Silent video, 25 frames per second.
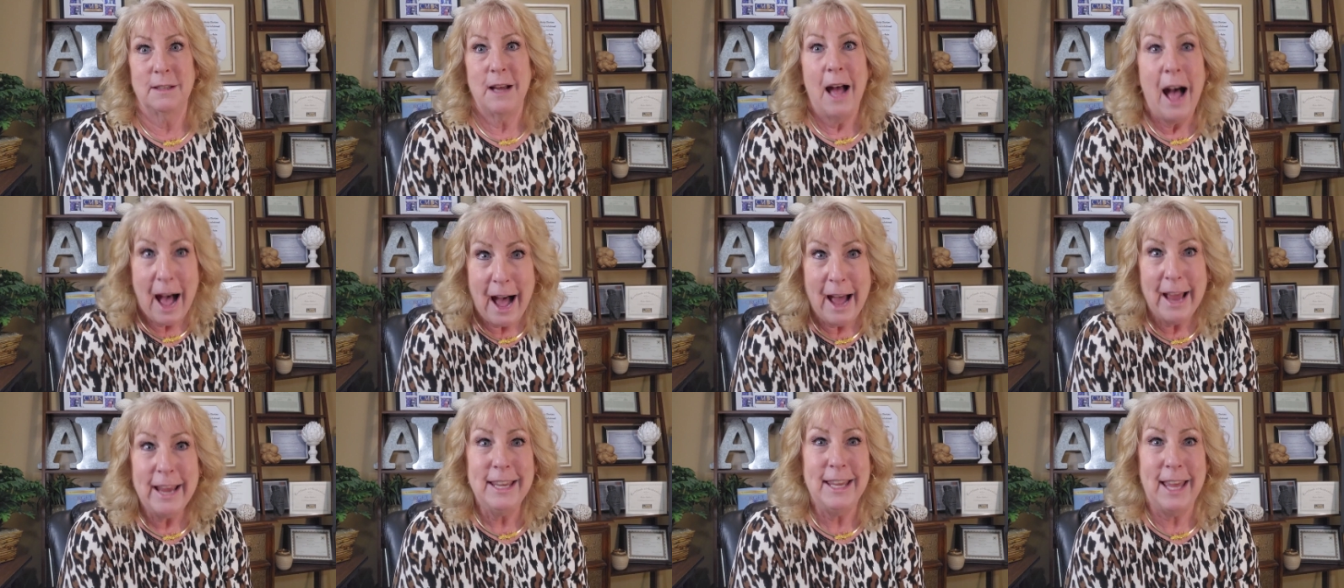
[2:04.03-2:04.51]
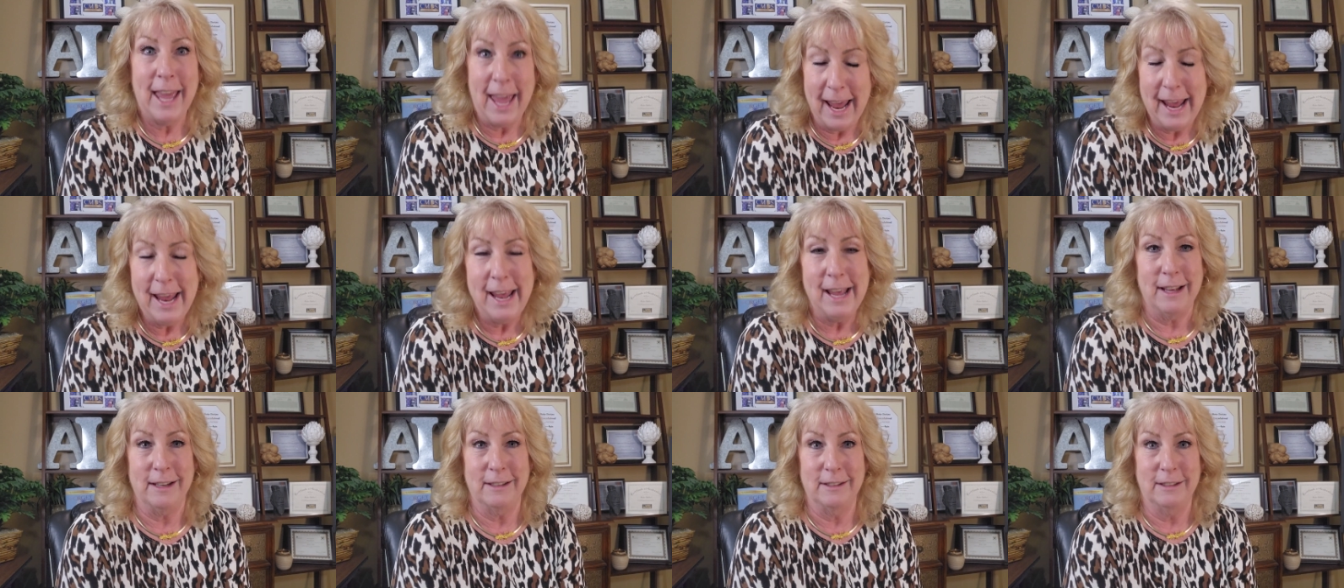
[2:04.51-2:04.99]
I
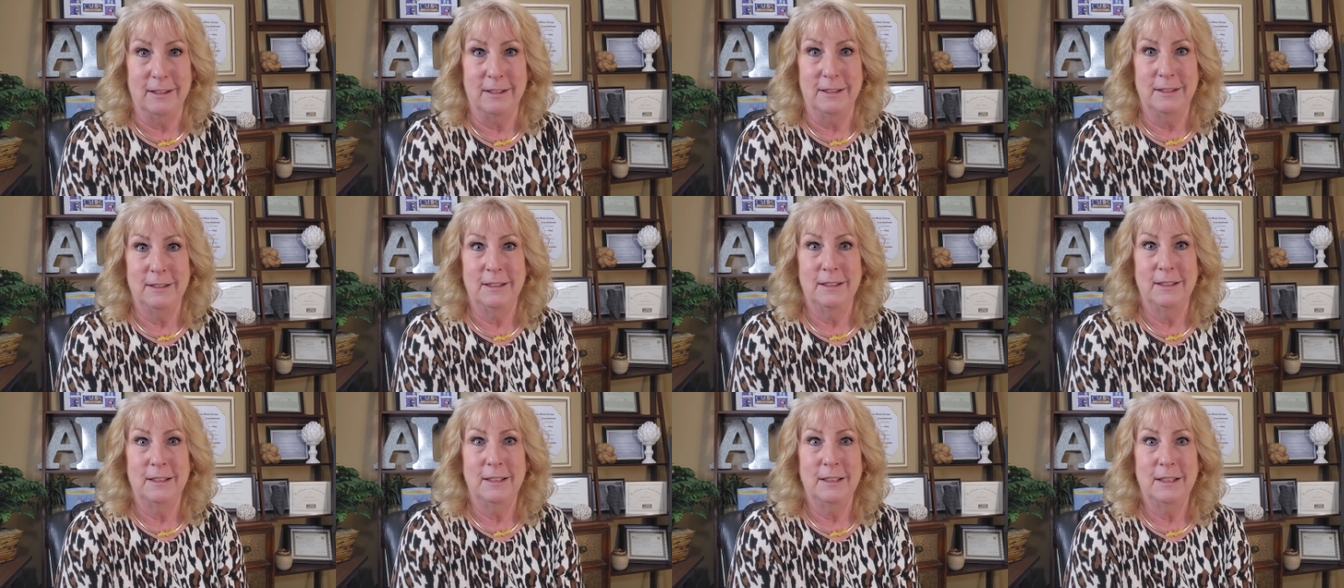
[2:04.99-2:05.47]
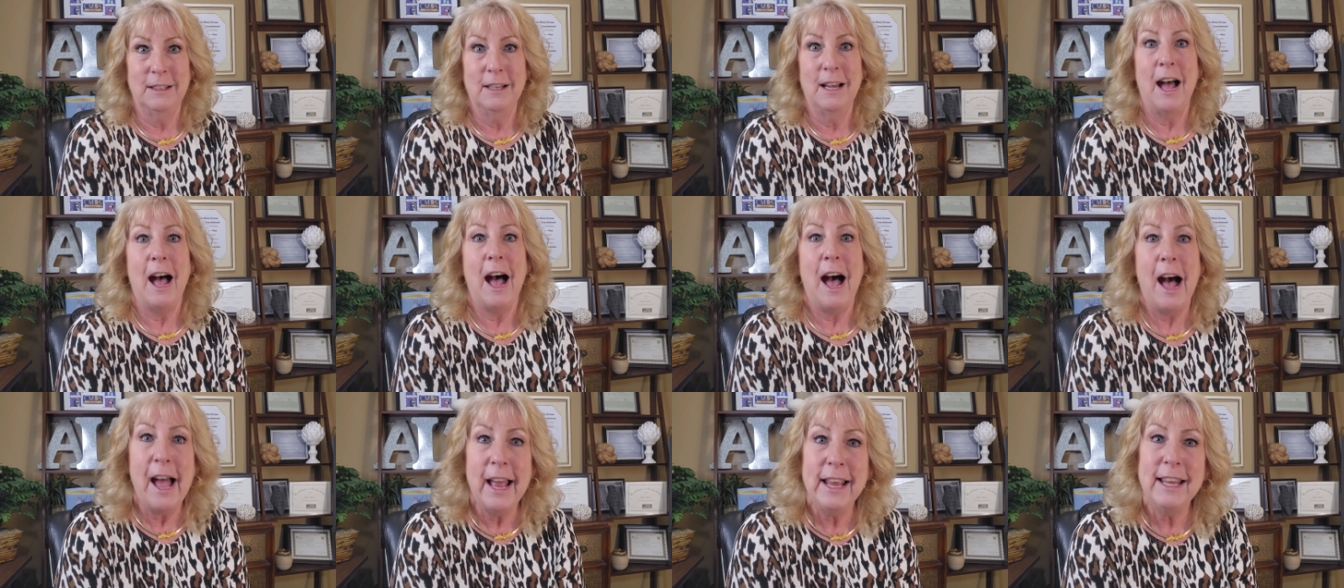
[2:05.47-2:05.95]
can.
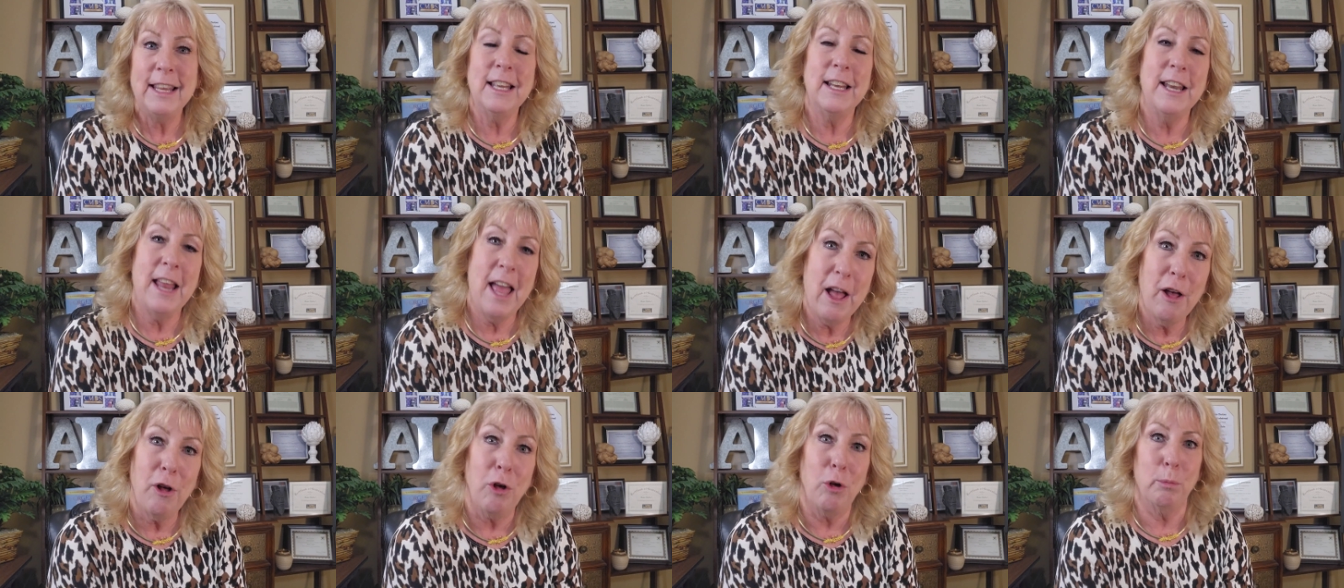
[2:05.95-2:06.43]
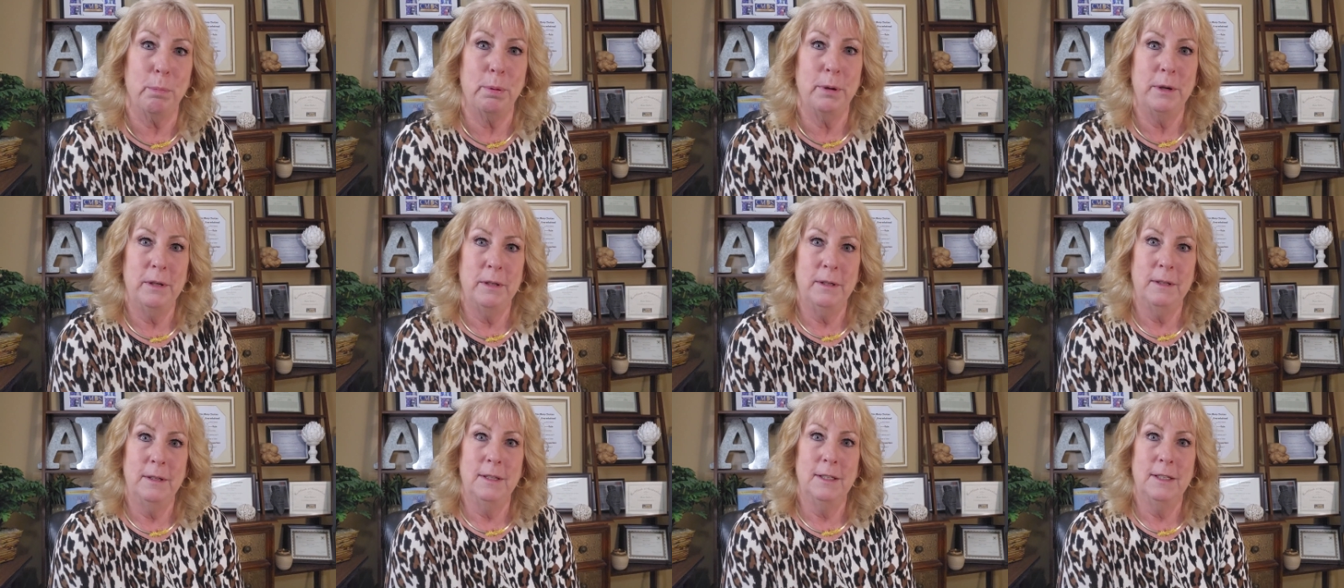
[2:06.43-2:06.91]
I can help
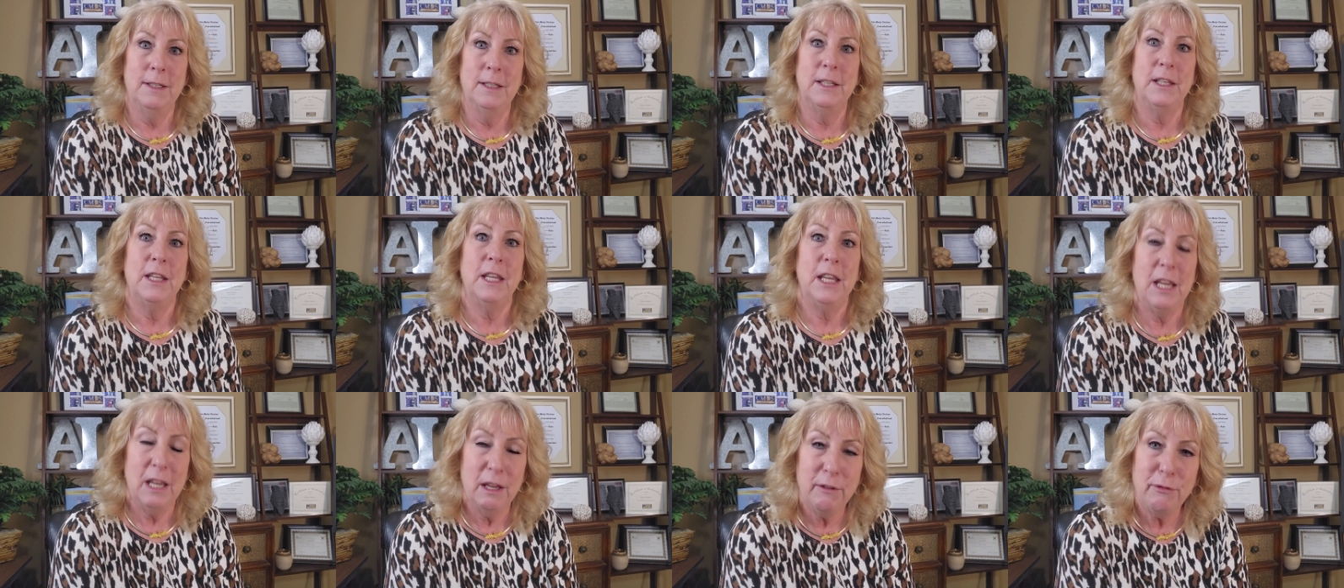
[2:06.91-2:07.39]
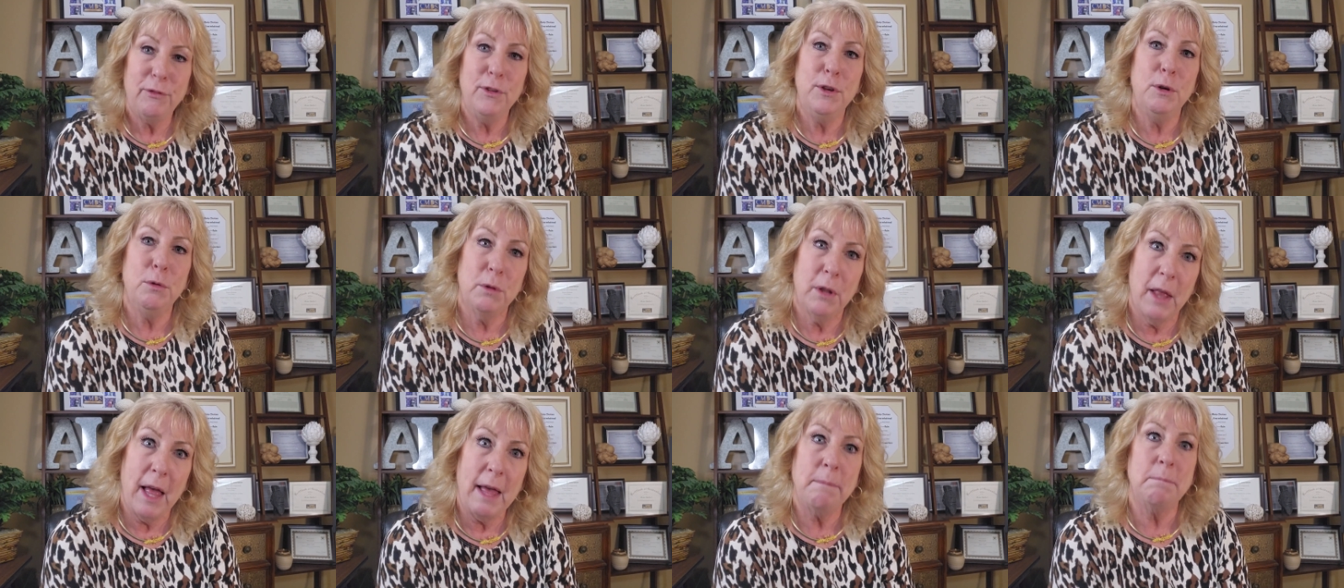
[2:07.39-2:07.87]
if
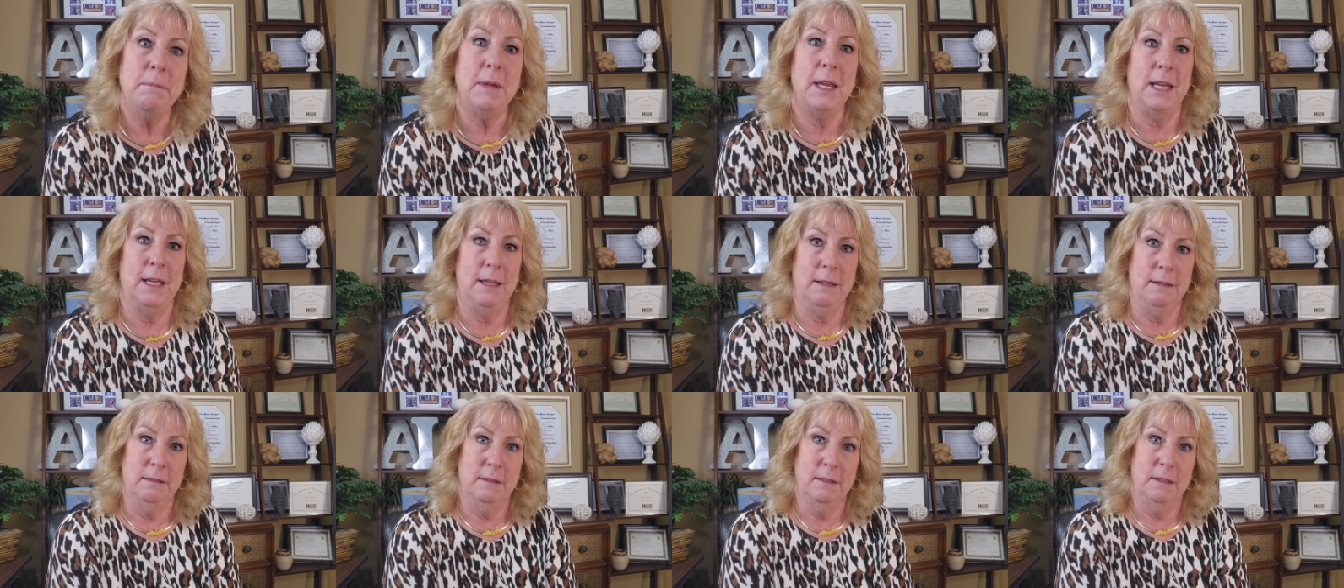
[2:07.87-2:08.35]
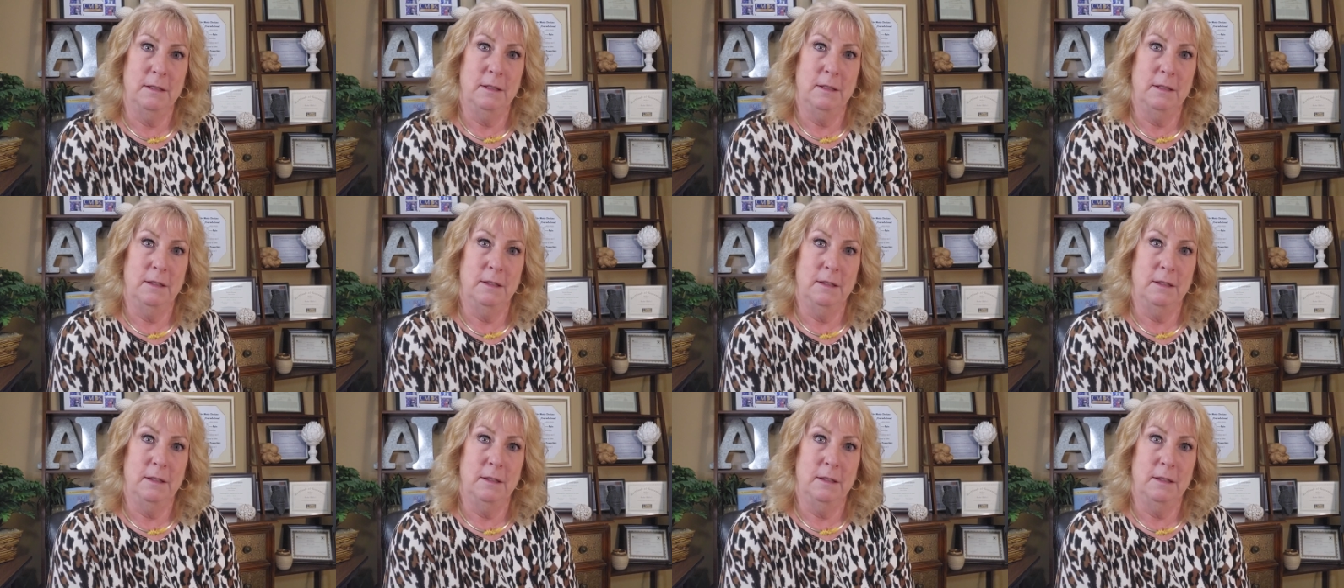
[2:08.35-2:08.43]
you let me.